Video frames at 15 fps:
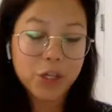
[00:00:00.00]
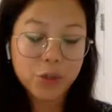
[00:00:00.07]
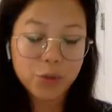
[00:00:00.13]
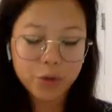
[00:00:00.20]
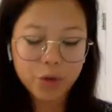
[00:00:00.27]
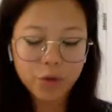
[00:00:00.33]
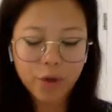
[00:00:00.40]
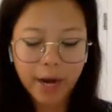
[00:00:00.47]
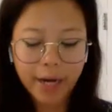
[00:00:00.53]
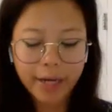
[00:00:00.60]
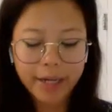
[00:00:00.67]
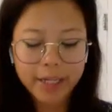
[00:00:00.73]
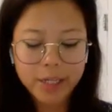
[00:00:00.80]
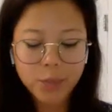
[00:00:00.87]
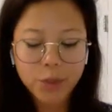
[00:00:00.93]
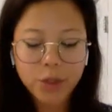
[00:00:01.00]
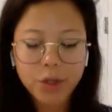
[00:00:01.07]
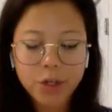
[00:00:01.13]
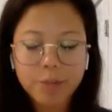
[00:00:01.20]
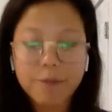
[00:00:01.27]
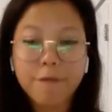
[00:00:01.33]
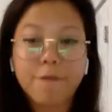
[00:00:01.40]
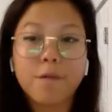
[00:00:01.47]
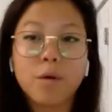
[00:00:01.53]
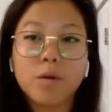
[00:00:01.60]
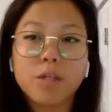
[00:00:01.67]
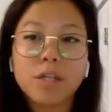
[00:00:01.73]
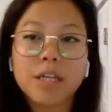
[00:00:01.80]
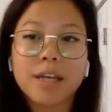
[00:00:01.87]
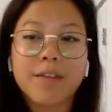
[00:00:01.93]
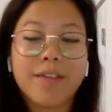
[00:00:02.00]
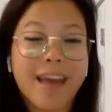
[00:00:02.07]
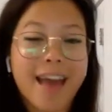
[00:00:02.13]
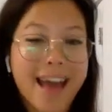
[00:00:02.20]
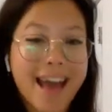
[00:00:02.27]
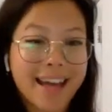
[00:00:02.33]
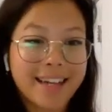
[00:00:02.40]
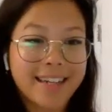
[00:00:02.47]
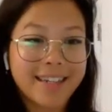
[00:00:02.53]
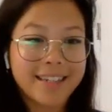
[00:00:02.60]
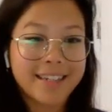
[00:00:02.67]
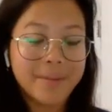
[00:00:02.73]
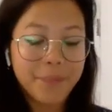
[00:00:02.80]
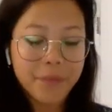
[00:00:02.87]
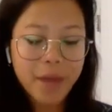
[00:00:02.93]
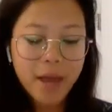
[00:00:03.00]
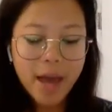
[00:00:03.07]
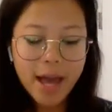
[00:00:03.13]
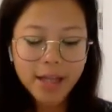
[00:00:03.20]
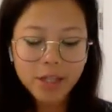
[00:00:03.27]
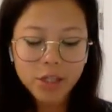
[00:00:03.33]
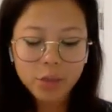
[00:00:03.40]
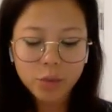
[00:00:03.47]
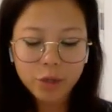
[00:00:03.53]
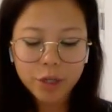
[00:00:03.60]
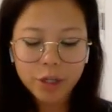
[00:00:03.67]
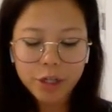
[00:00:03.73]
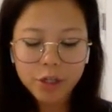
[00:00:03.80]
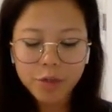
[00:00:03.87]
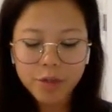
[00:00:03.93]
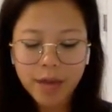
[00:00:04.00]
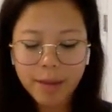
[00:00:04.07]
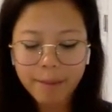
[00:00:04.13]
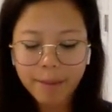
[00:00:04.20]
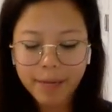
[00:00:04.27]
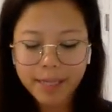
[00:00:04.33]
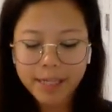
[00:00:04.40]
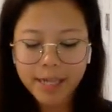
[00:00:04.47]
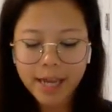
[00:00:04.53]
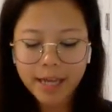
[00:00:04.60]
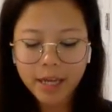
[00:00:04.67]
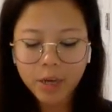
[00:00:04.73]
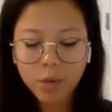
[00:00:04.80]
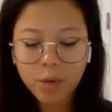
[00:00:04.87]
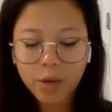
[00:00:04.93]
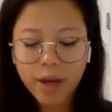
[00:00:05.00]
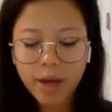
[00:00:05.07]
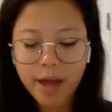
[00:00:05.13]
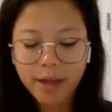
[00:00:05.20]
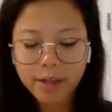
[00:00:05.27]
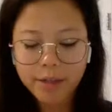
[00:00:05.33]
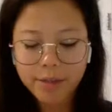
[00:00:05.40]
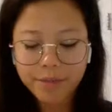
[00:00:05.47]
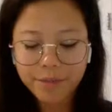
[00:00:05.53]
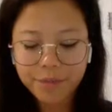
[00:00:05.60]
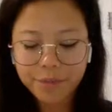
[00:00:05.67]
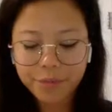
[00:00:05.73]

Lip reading: into a crane is we're going to be folding the head. And so we're going to do that by taking one end,